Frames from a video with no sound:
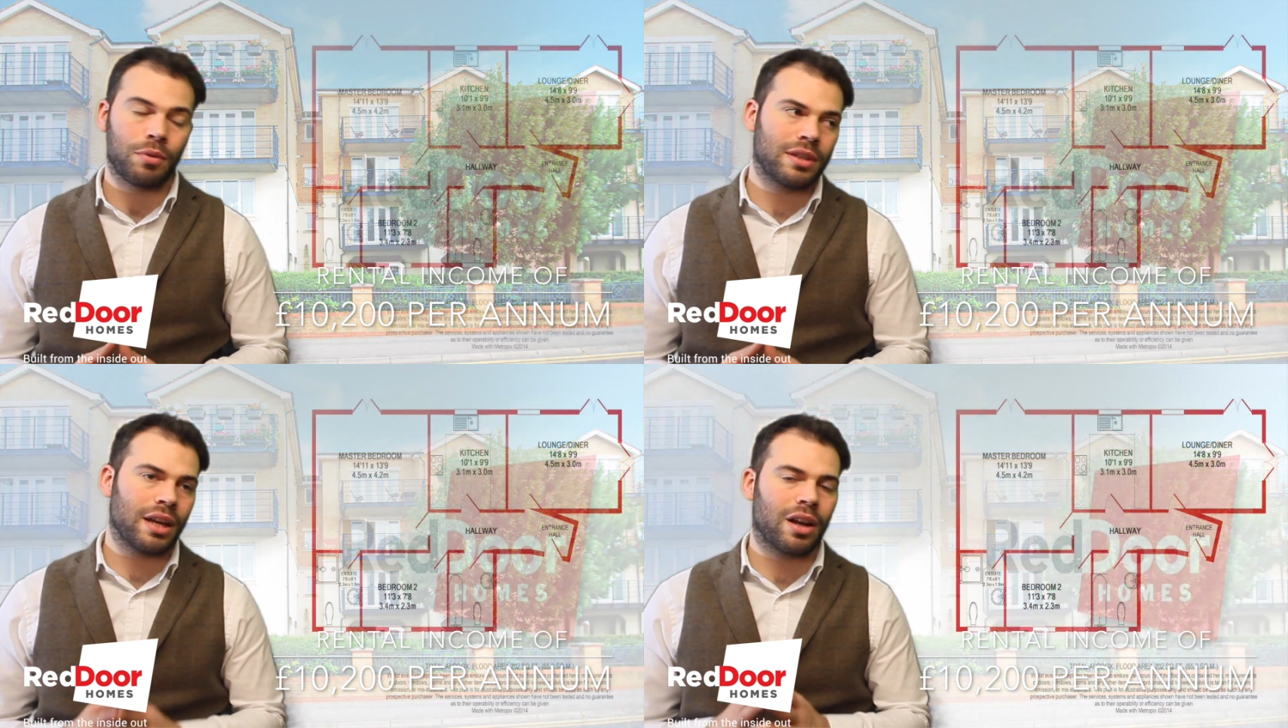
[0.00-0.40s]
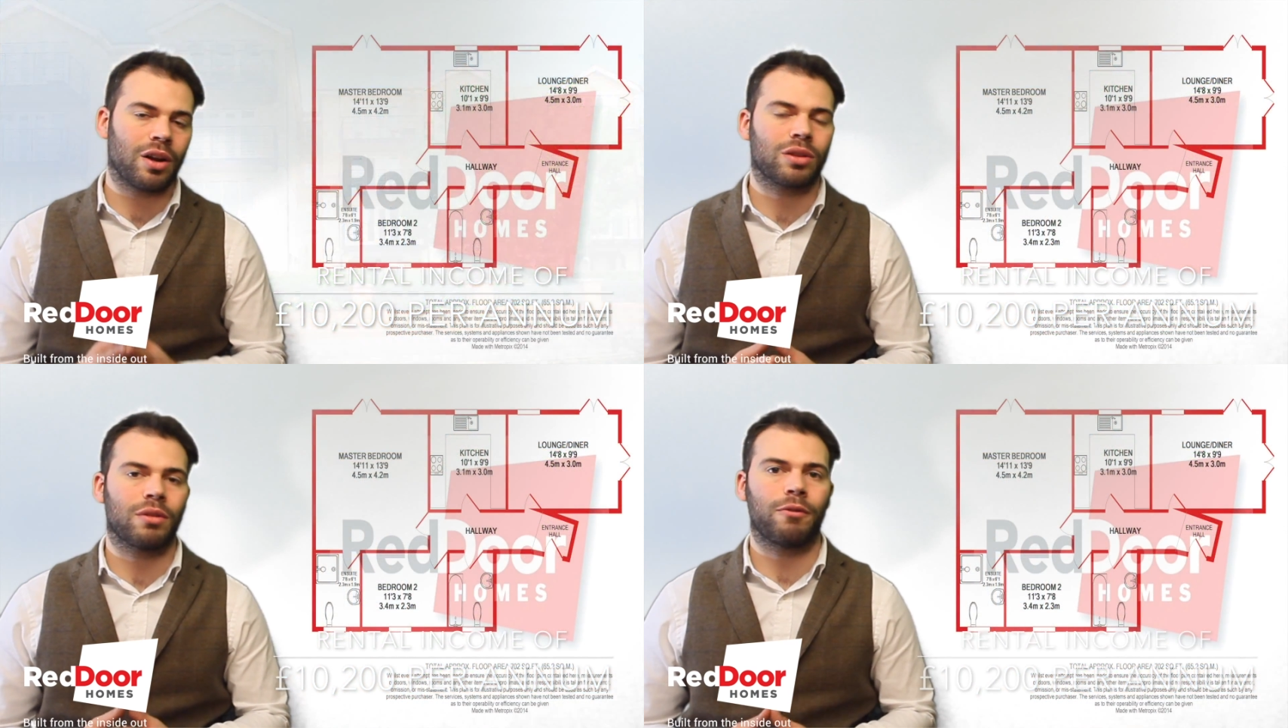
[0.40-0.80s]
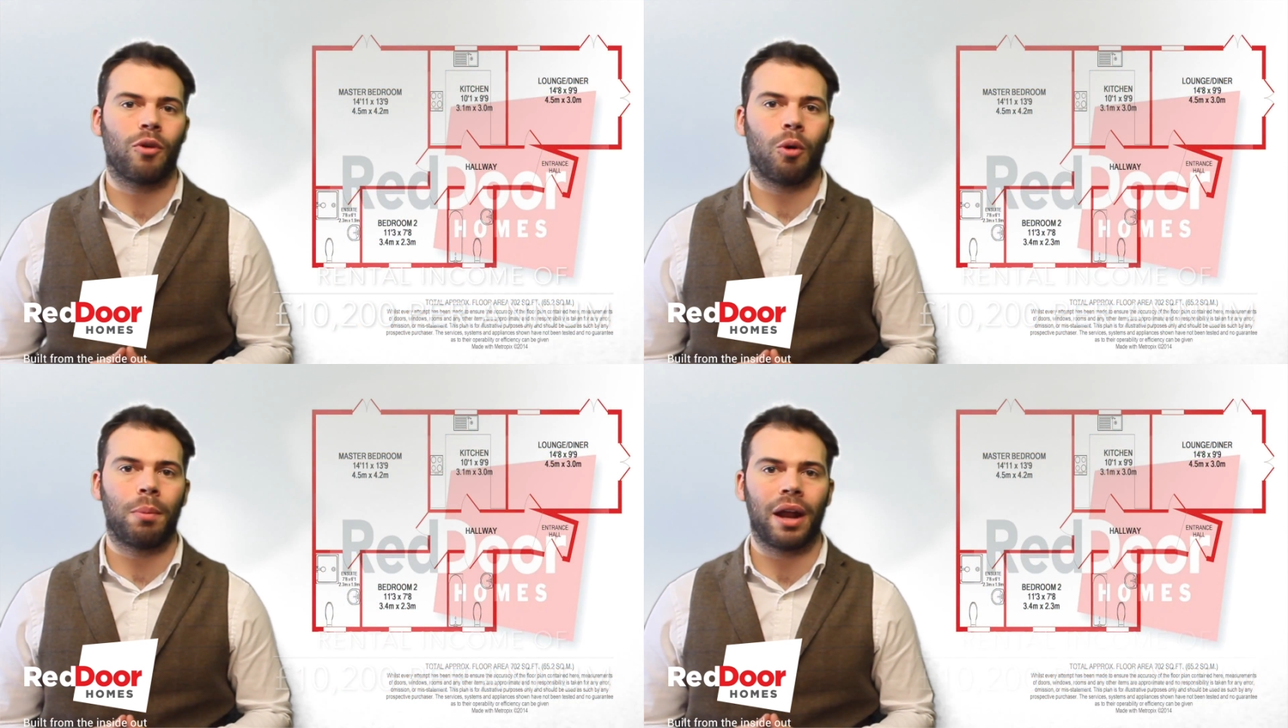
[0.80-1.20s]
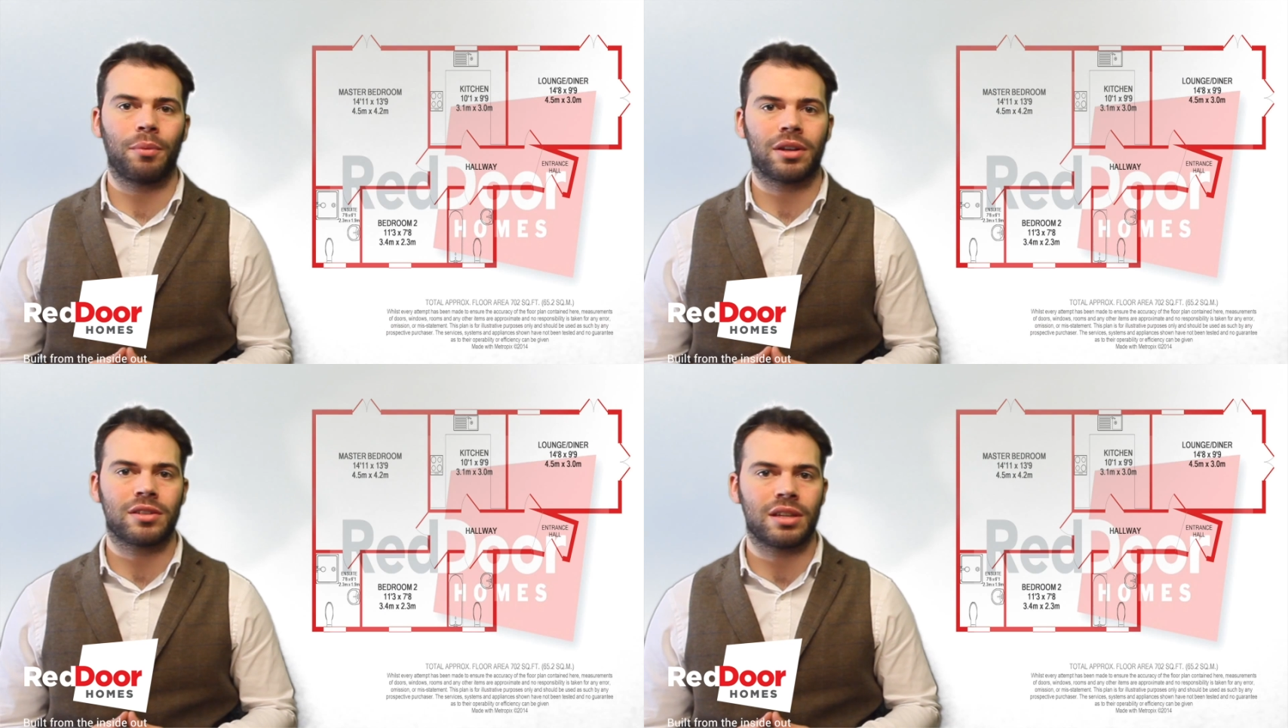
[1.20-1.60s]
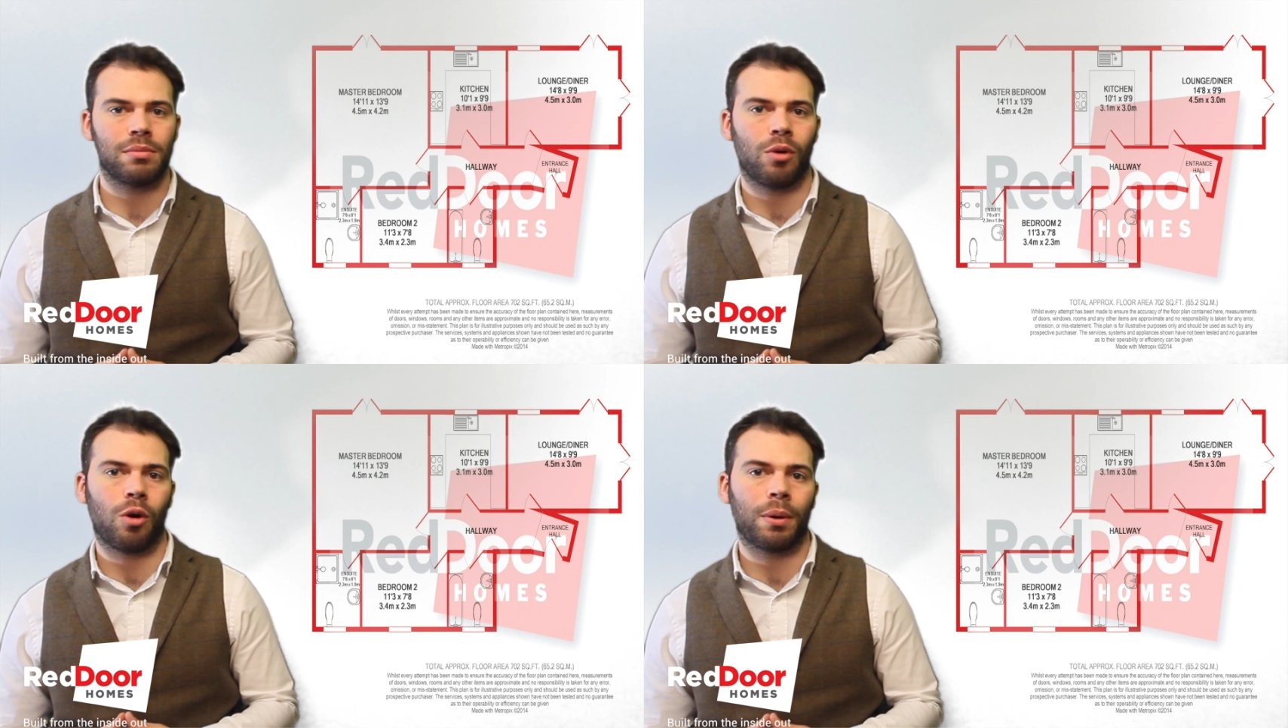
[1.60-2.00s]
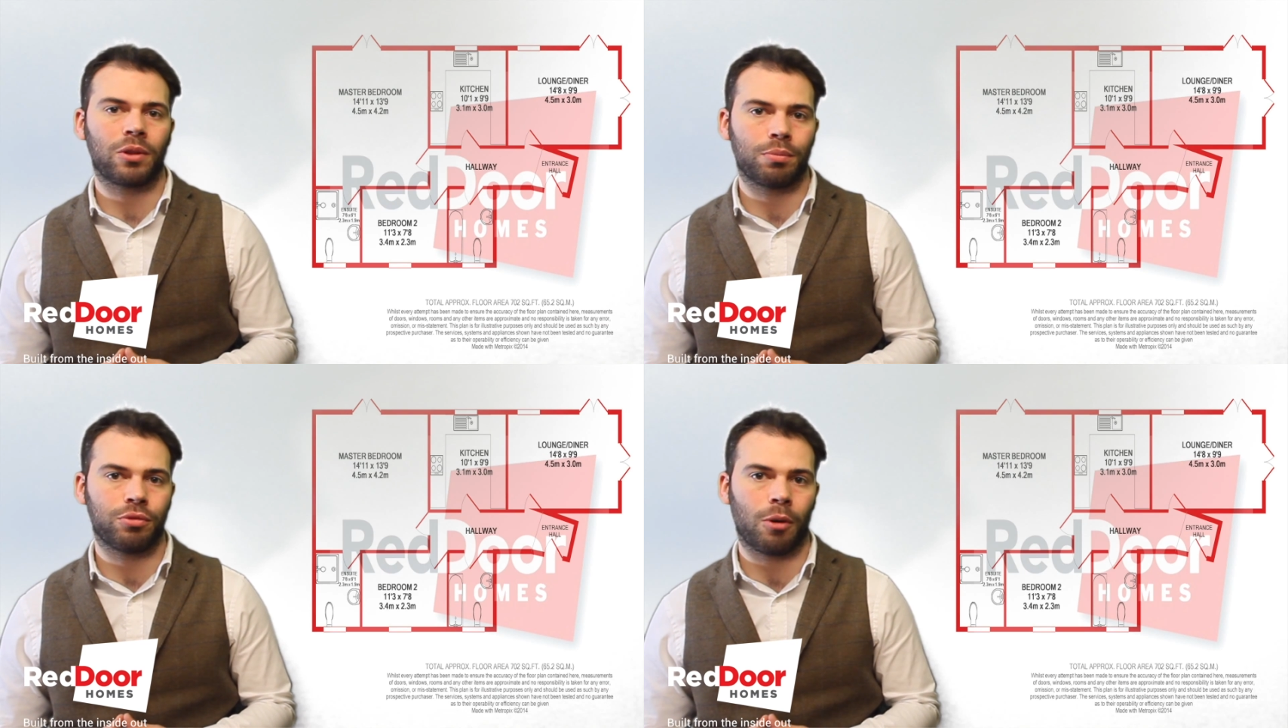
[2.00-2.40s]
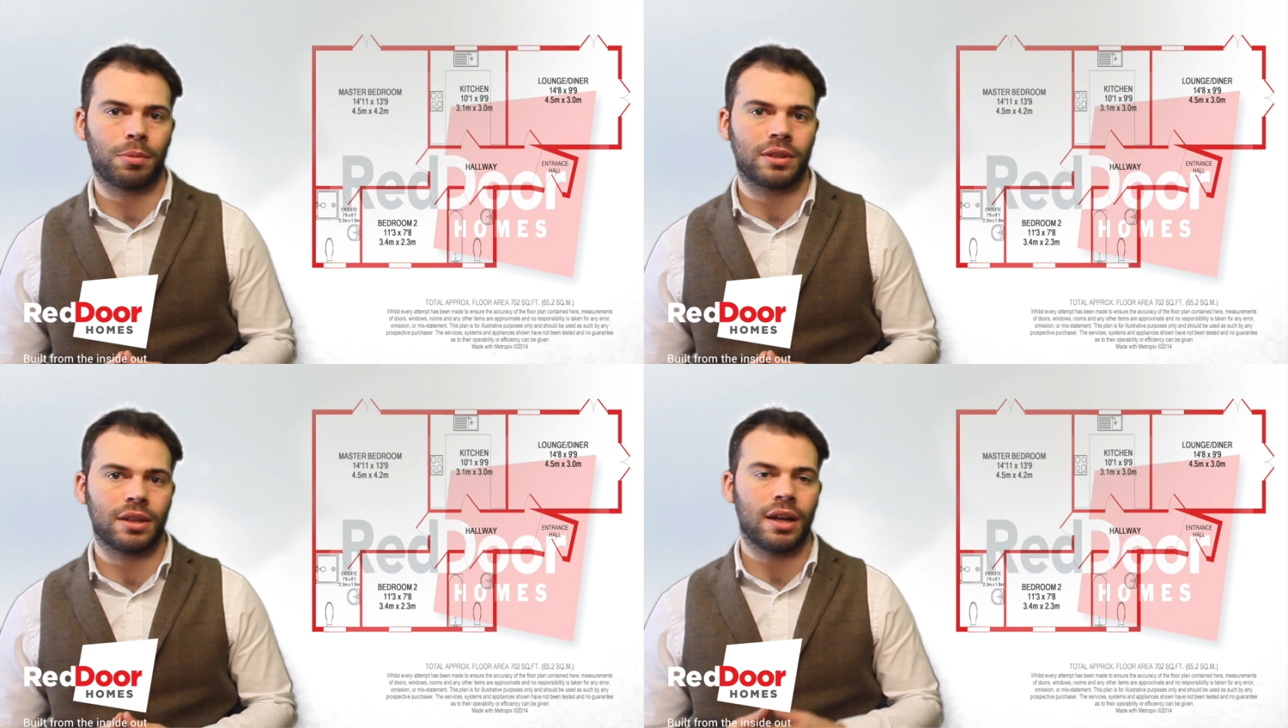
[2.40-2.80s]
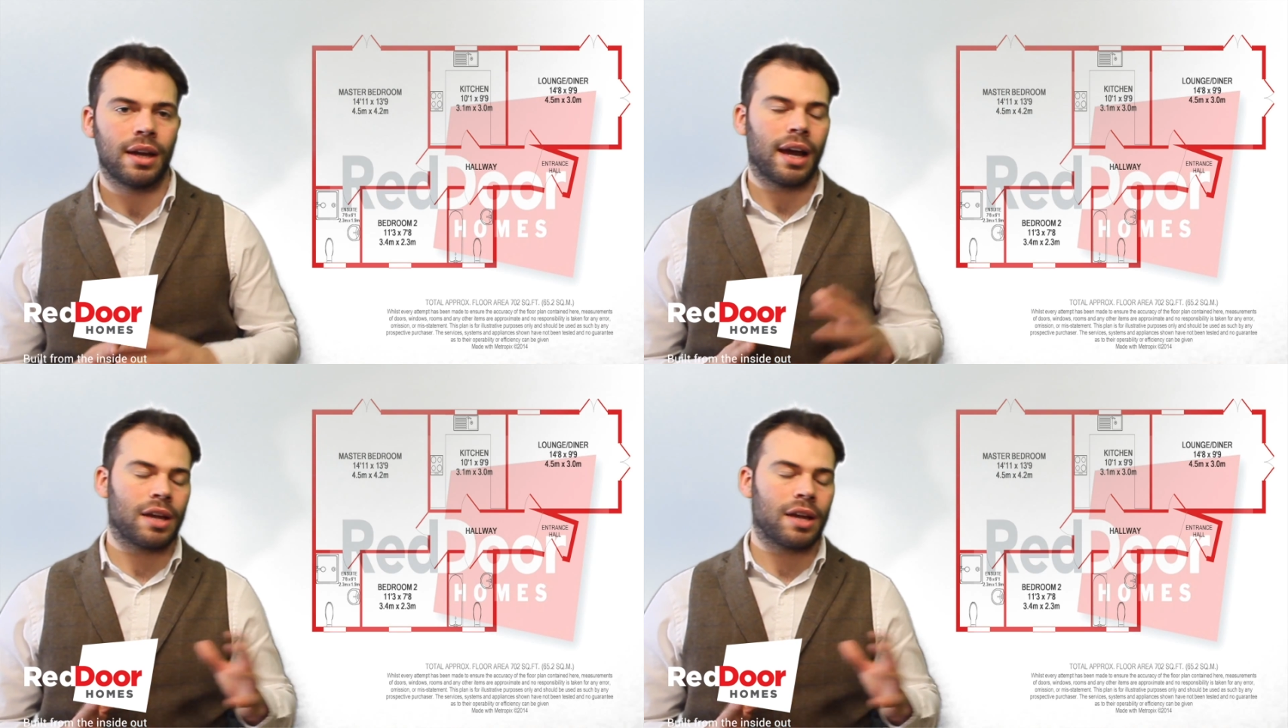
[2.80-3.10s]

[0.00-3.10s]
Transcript: If we take a look at the floor plan, we can see more about the property.